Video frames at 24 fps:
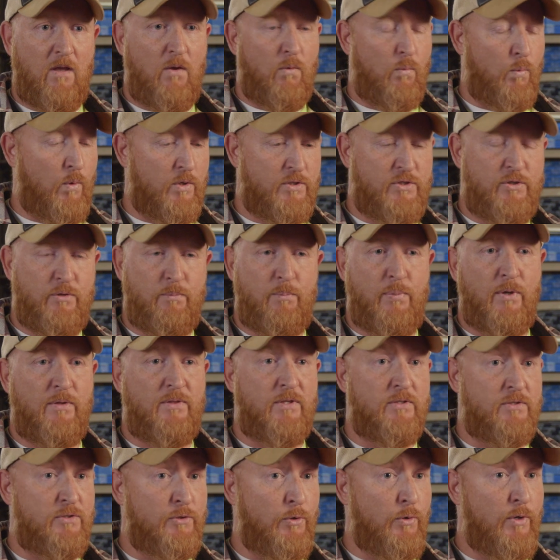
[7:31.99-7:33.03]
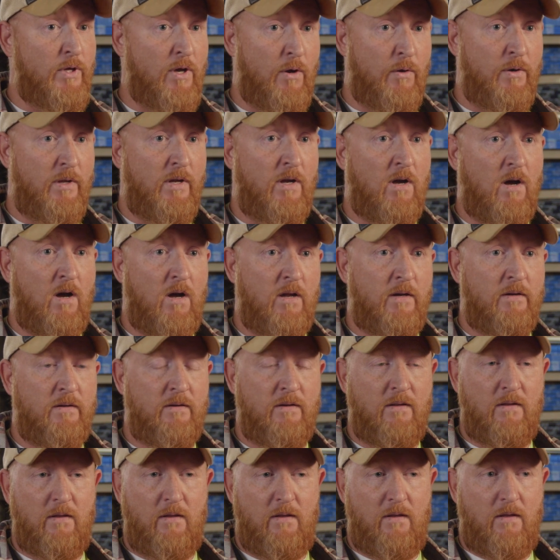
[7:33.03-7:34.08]
Once you put this new coating on
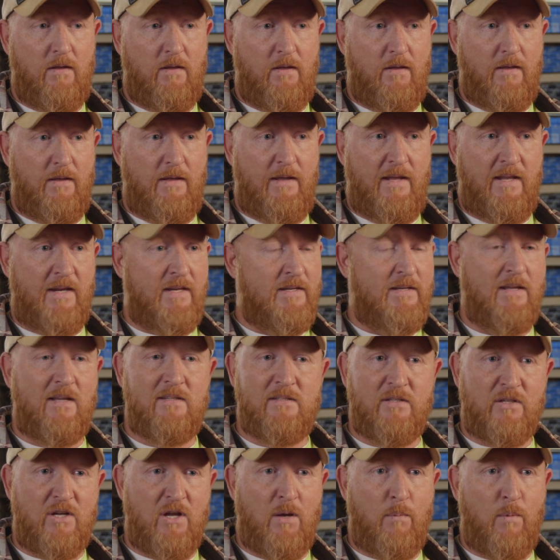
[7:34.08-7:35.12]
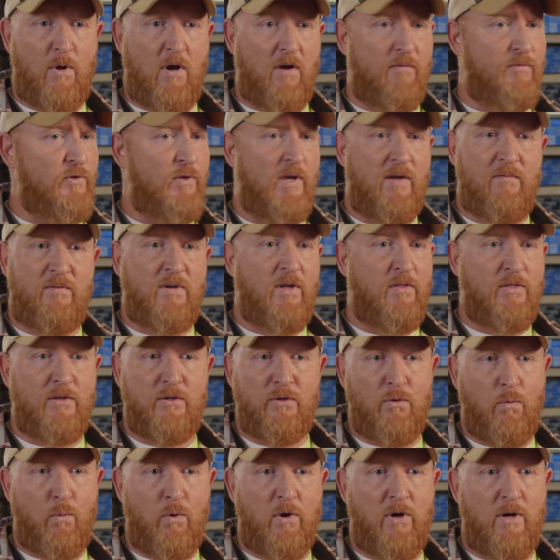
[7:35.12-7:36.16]
and it doesn't come off, you have
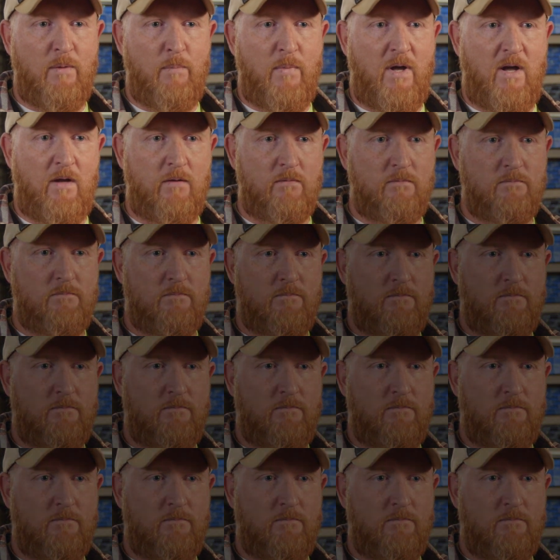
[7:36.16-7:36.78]
nothing to worry about.